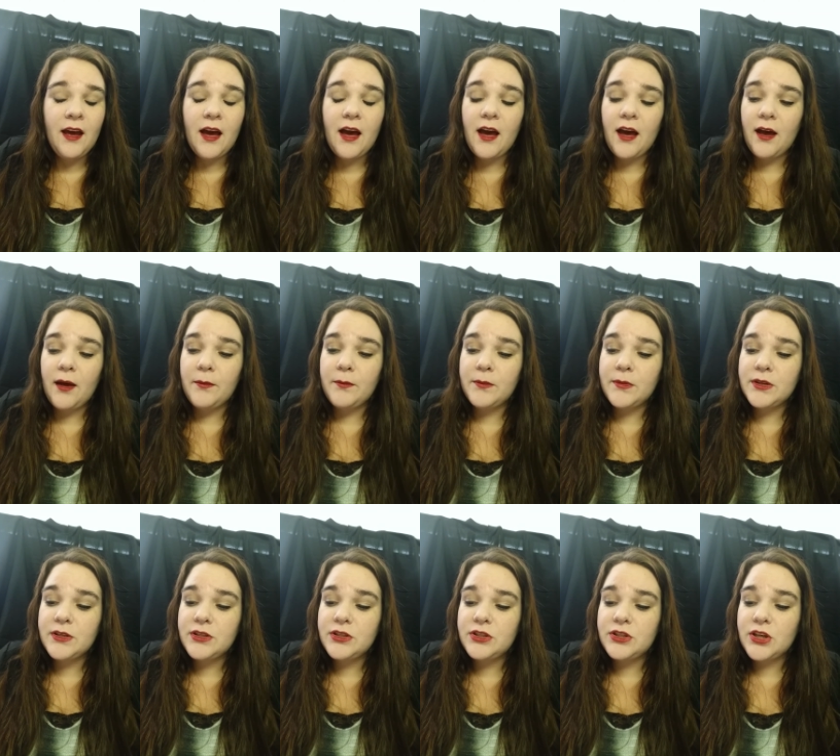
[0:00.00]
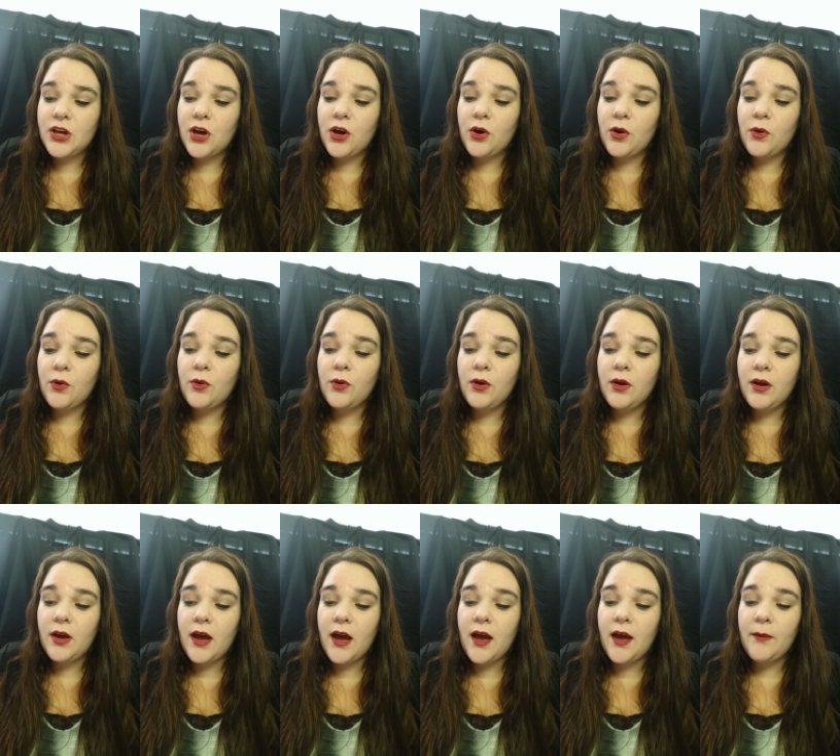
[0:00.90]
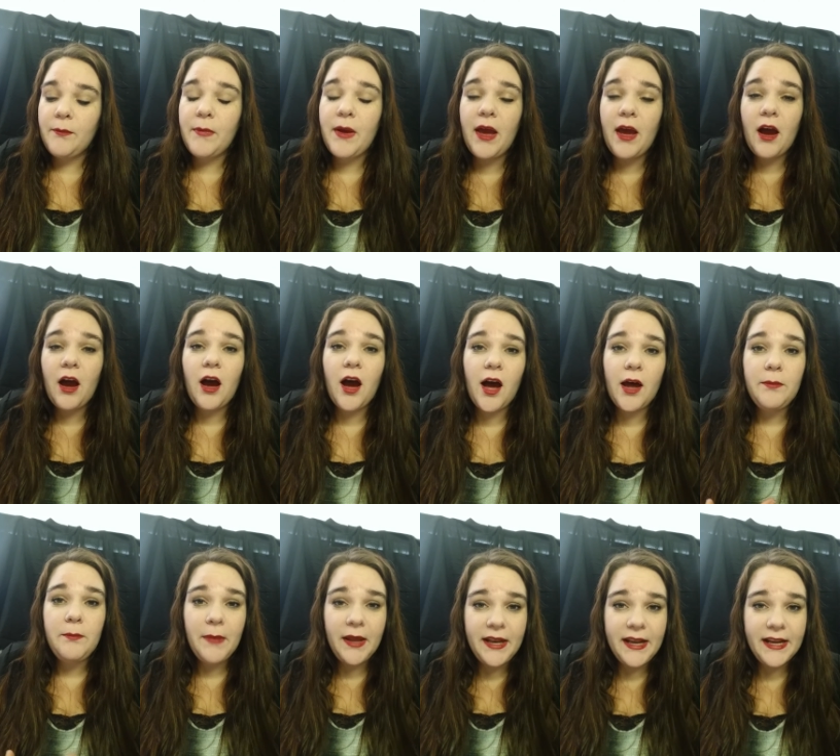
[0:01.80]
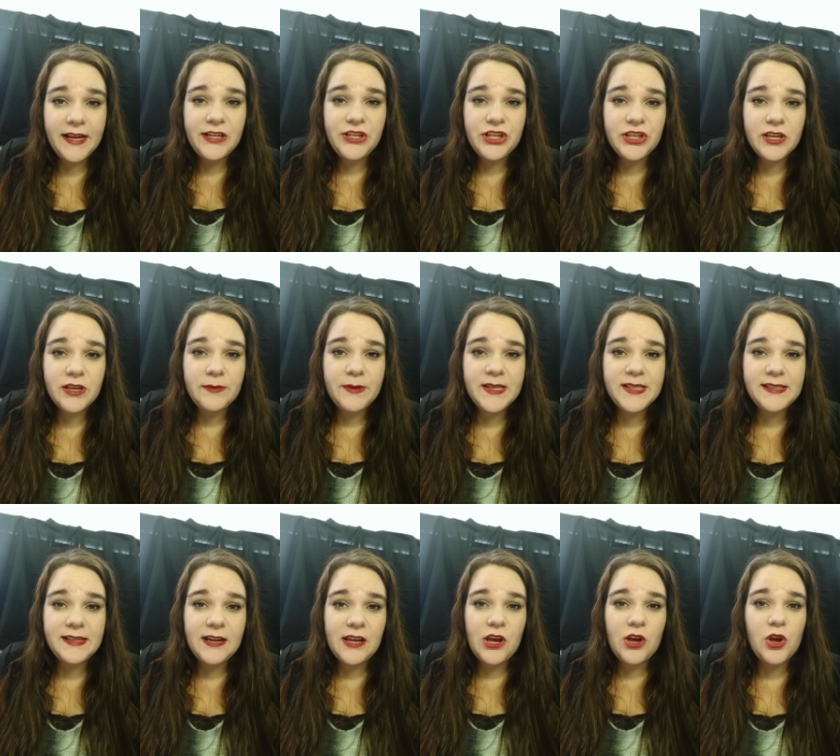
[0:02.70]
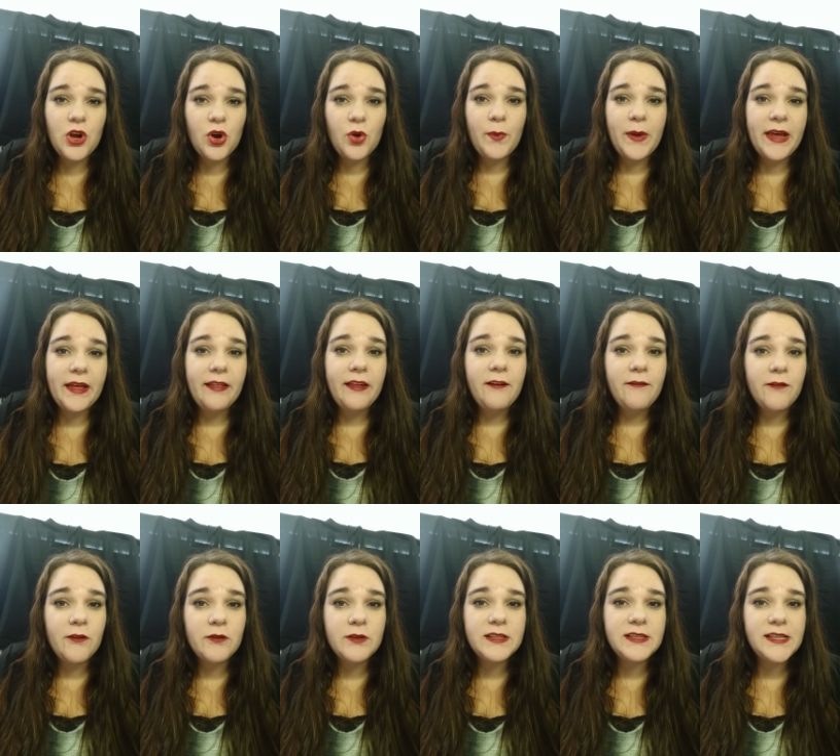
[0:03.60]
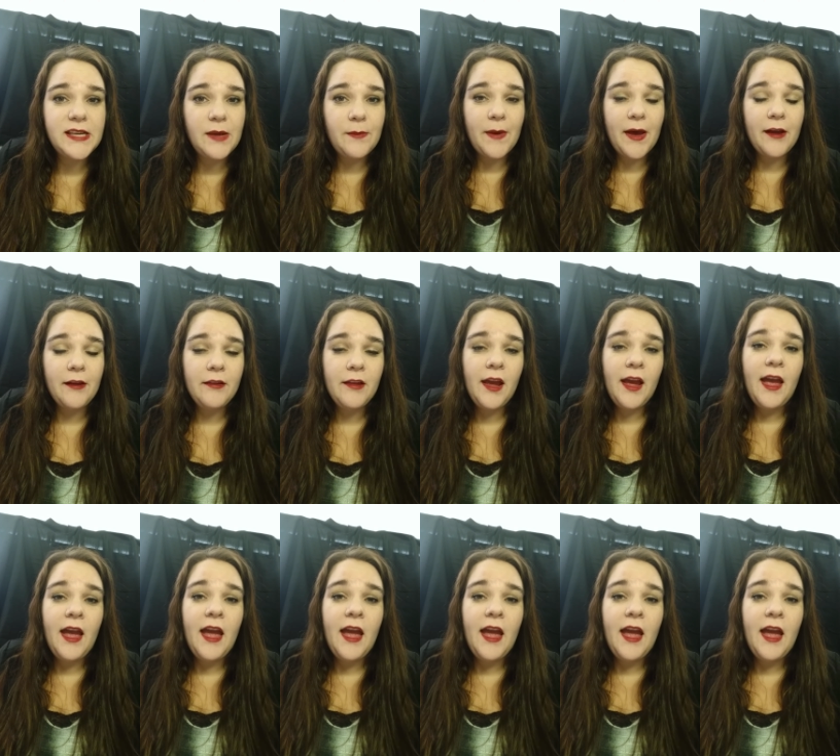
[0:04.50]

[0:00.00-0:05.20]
Um, so, um, on Monday, she's going to be sending you your weekly focus email.